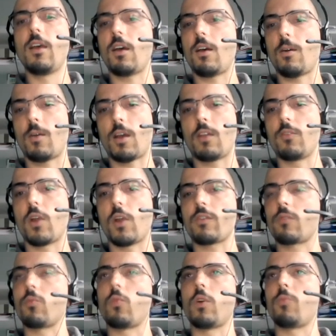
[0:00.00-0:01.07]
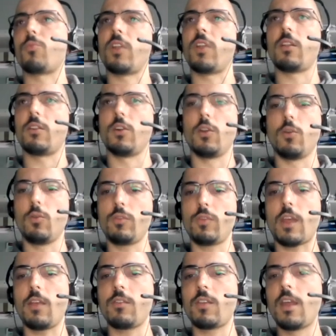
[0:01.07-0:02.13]
addressed one particular use
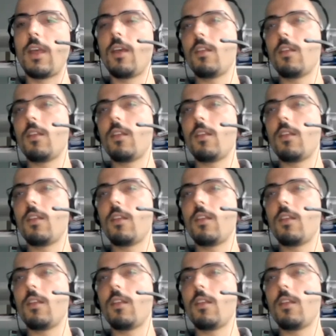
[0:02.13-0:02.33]
case,